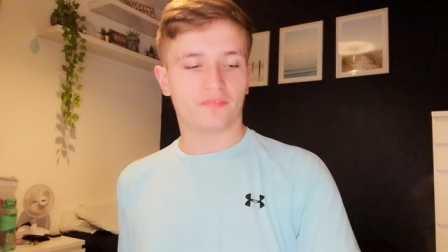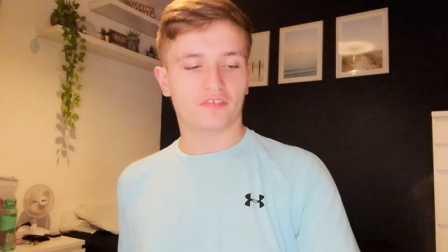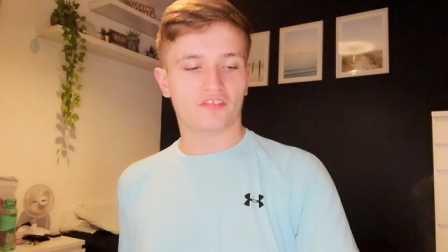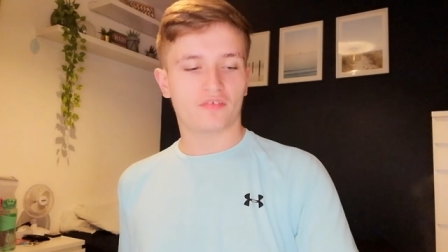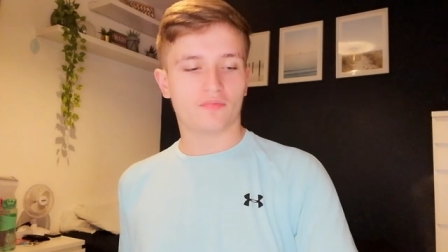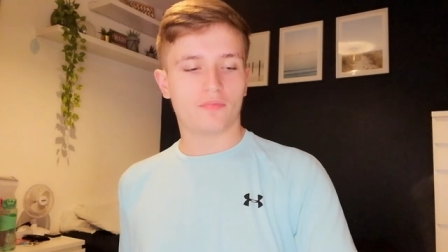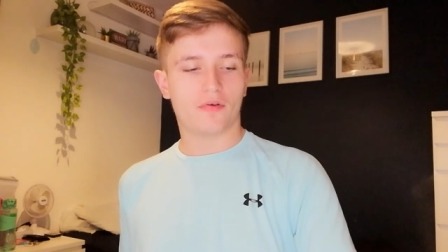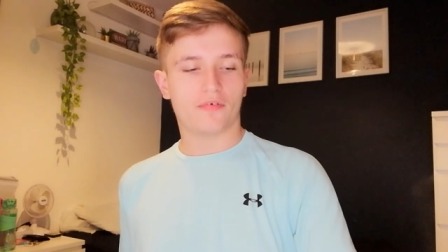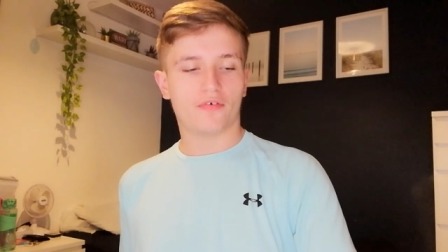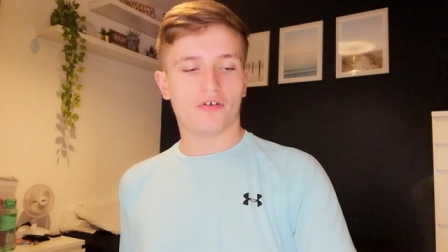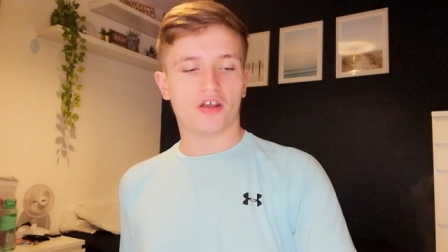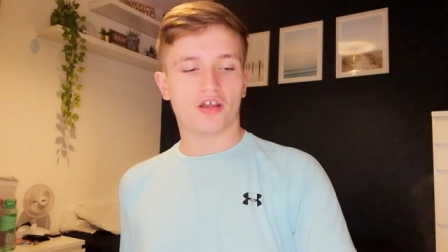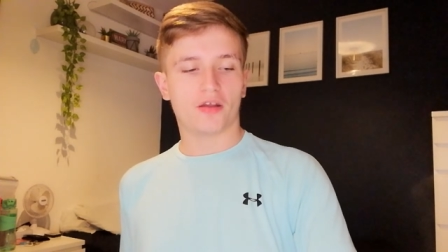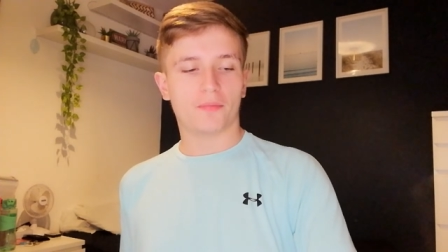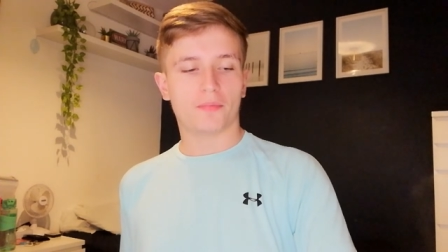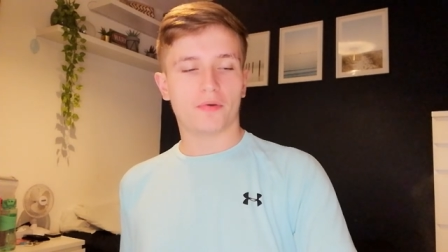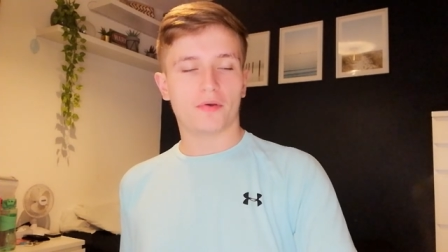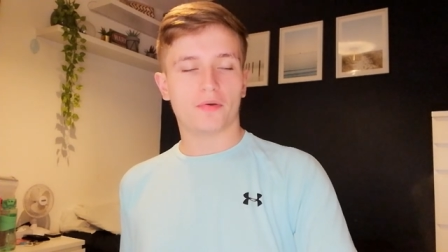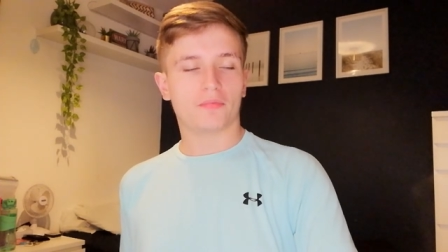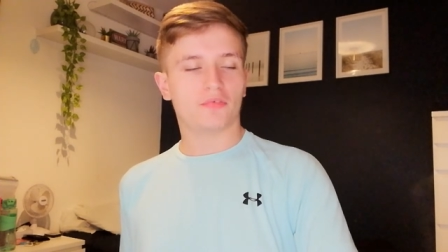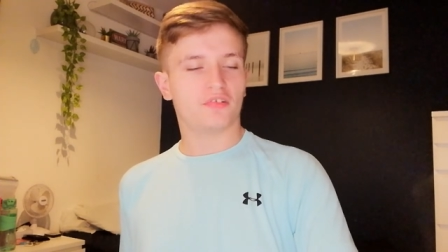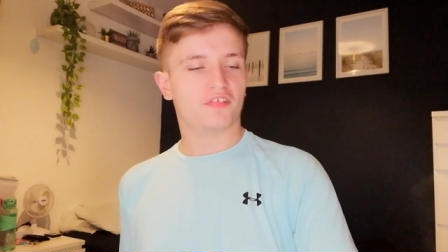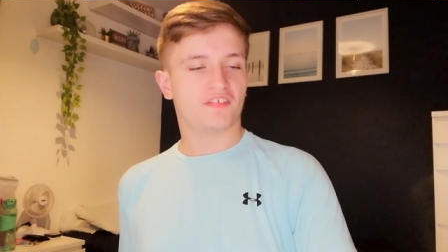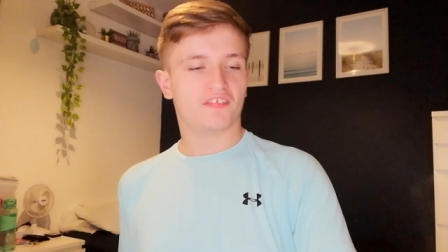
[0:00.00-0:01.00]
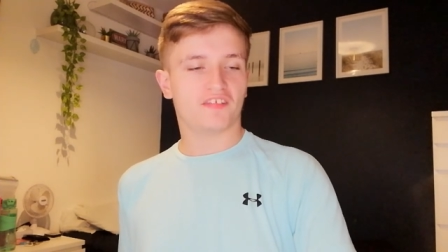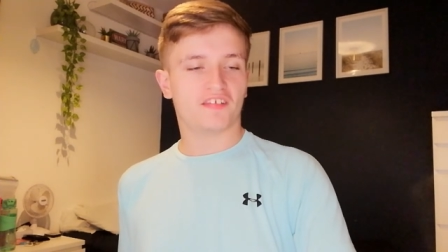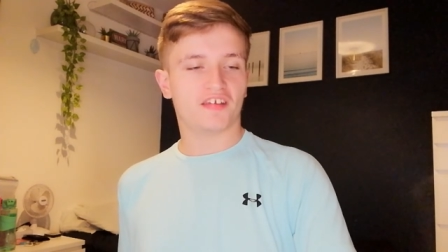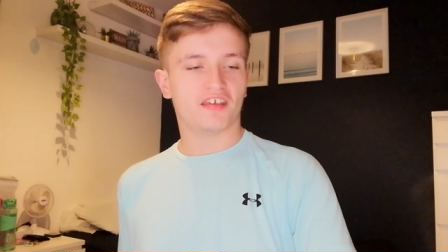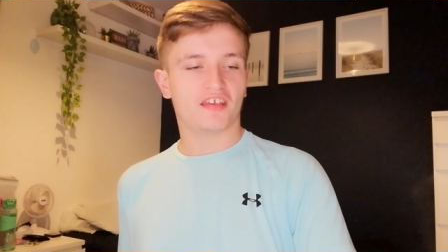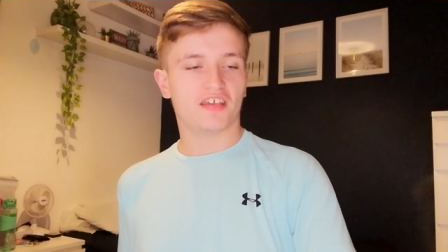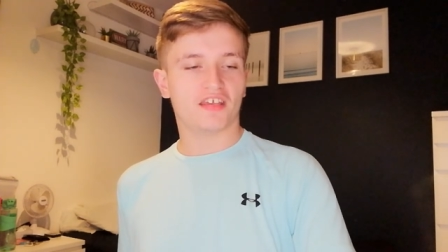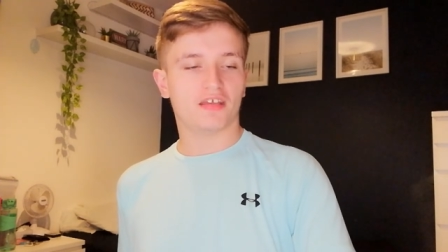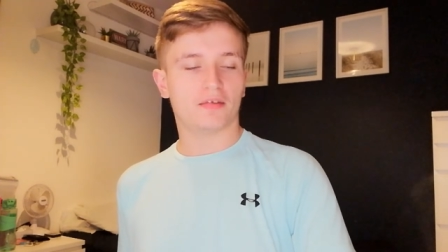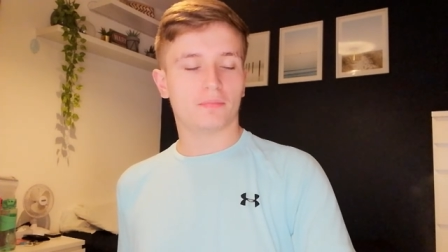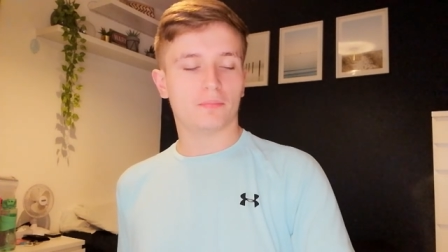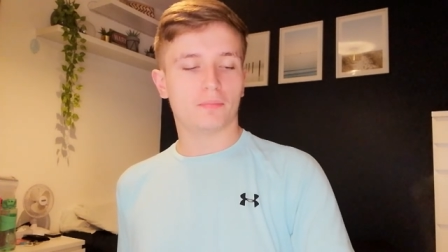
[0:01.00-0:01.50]
tomorrow, but we'll
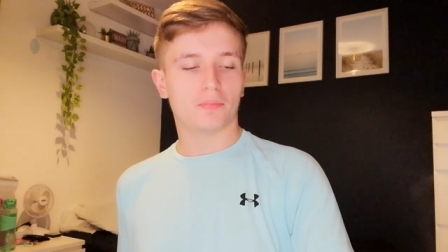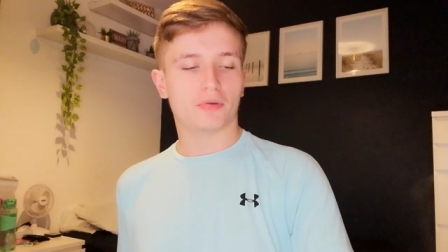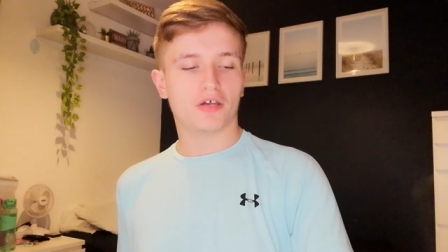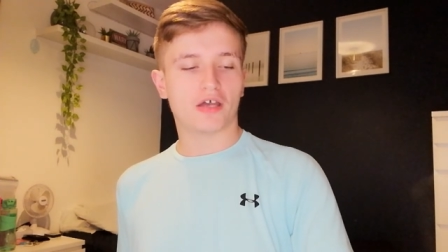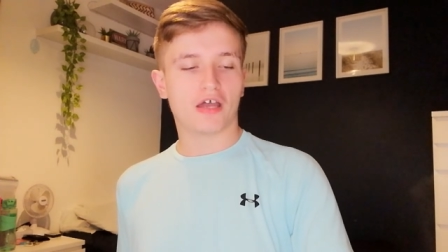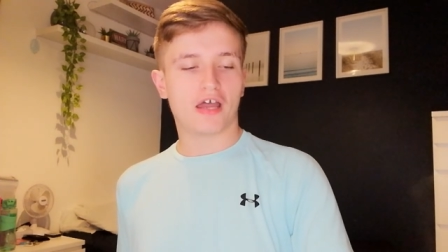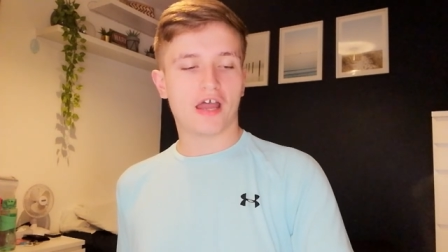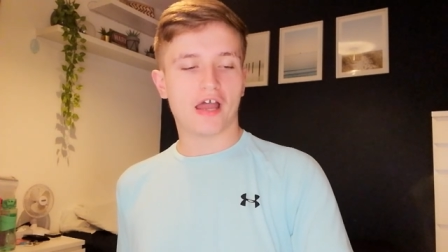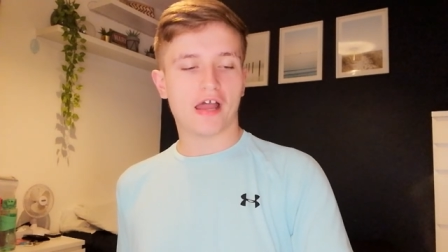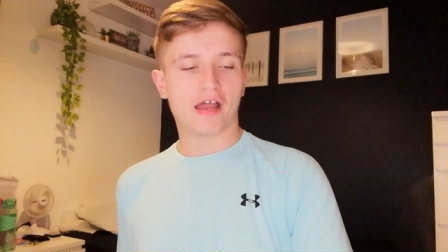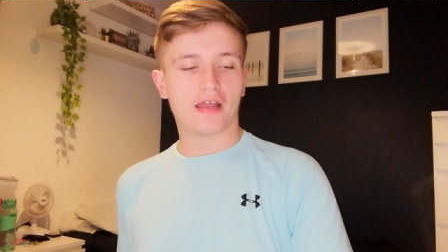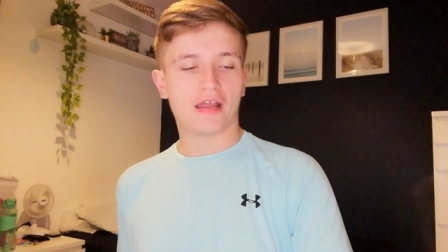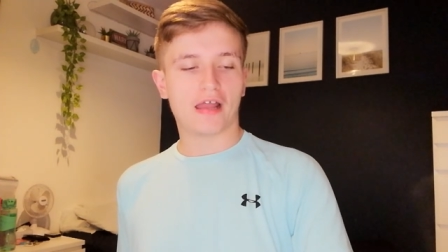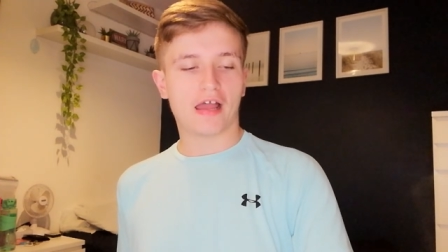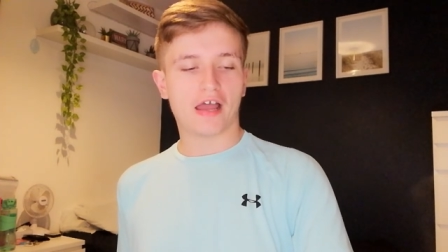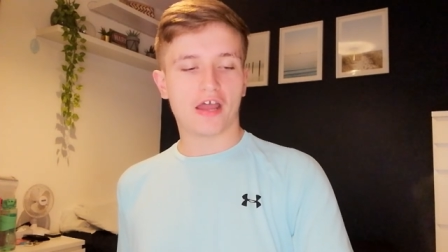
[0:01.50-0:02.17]
see. But I,